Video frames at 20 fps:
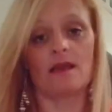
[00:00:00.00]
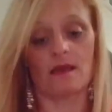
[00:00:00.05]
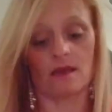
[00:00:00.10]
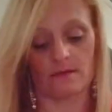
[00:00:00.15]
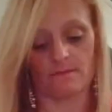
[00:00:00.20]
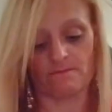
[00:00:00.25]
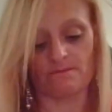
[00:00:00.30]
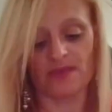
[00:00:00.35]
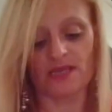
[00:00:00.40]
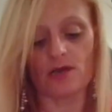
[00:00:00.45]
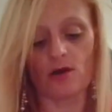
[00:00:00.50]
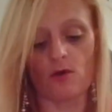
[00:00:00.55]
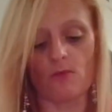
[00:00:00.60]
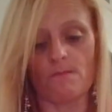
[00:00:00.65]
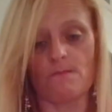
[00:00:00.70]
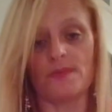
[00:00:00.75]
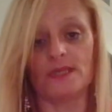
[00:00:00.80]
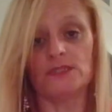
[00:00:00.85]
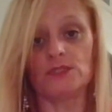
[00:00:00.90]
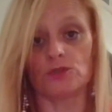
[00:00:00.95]
like a big
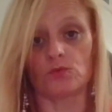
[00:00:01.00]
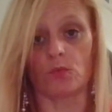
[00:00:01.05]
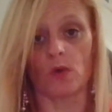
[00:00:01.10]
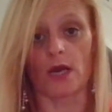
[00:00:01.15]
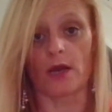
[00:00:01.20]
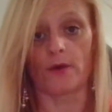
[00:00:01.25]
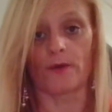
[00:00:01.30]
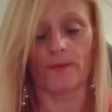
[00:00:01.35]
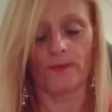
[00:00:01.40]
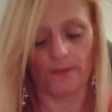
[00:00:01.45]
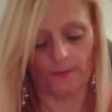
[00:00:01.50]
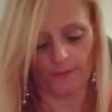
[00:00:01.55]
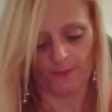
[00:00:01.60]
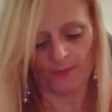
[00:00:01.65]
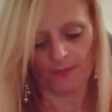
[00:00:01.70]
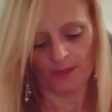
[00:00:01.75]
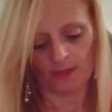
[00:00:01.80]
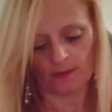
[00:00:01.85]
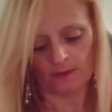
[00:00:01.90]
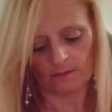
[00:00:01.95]
old beach whale.
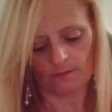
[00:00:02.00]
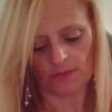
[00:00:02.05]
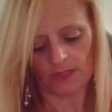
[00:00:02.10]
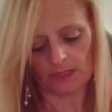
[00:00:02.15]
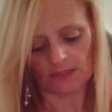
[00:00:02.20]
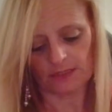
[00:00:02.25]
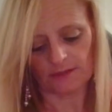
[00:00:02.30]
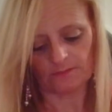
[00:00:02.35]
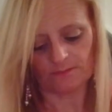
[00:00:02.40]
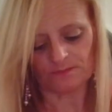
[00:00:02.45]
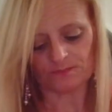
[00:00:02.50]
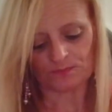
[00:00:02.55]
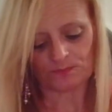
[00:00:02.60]
Bless him.